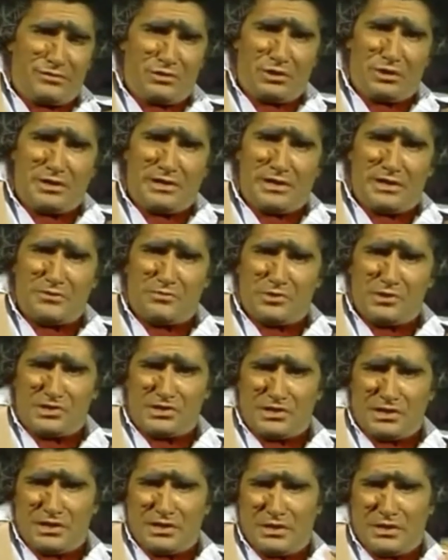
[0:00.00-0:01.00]
Floyd. He
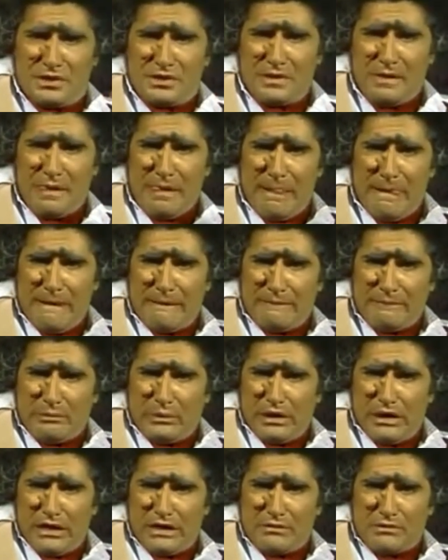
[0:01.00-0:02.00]
was, uh,
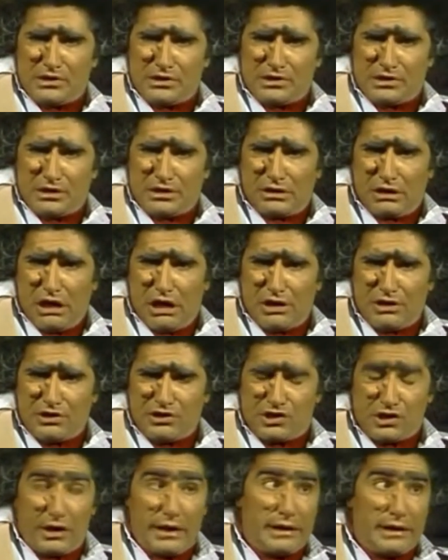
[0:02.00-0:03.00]
He was uh,
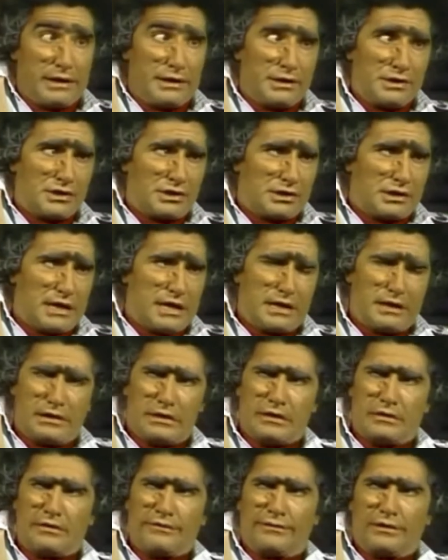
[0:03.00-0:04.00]
Lon Chaney's
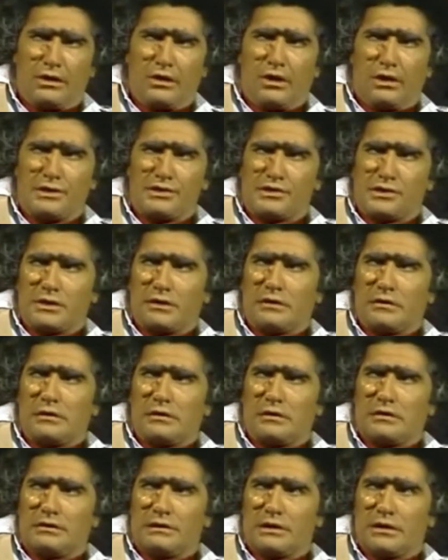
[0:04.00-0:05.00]
stand-in, of course, and
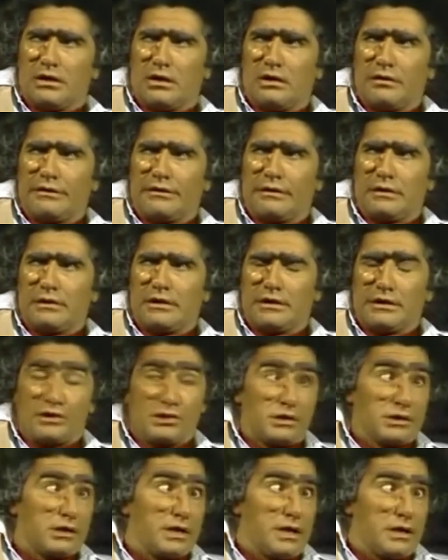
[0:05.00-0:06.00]
uh, did all the uh,
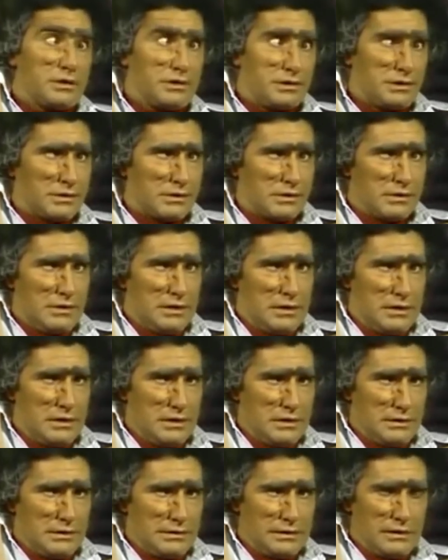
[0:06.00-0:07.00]
stunts.
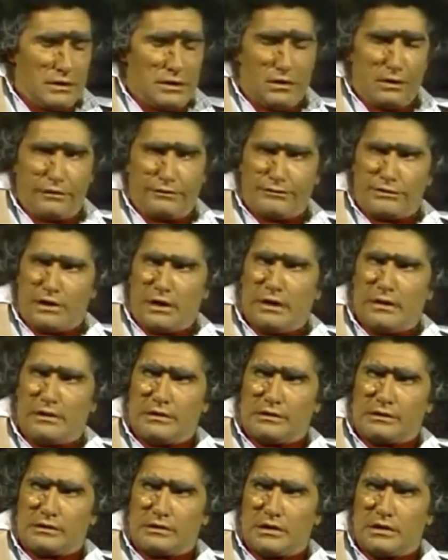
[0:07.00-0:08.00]
Did all of
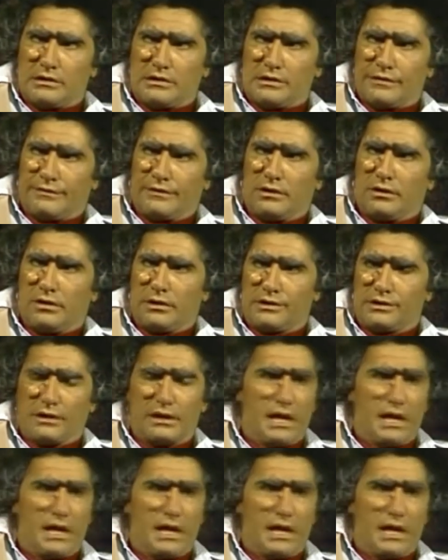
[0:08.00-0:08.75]
Chaney's stunts, of course.